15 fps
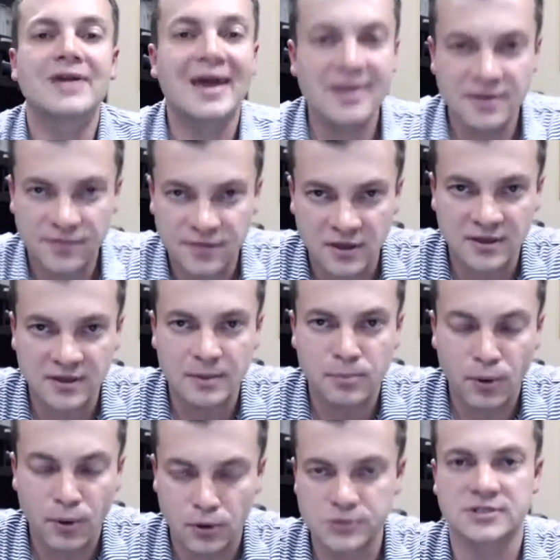anything that I
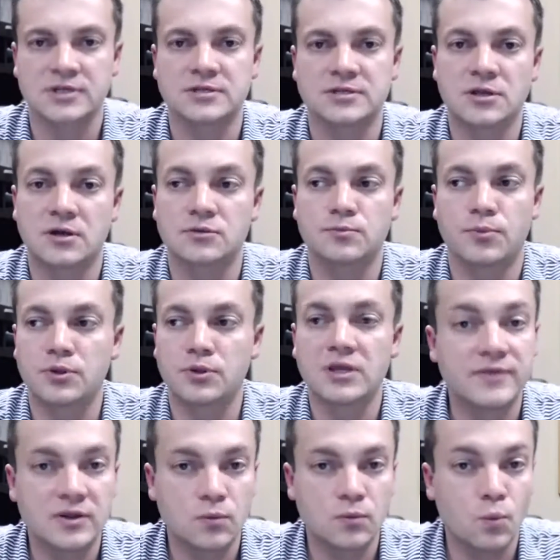personally don't
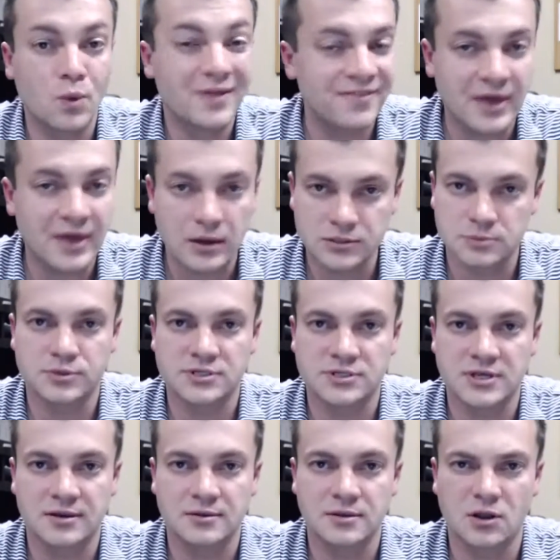believe in 1,000%.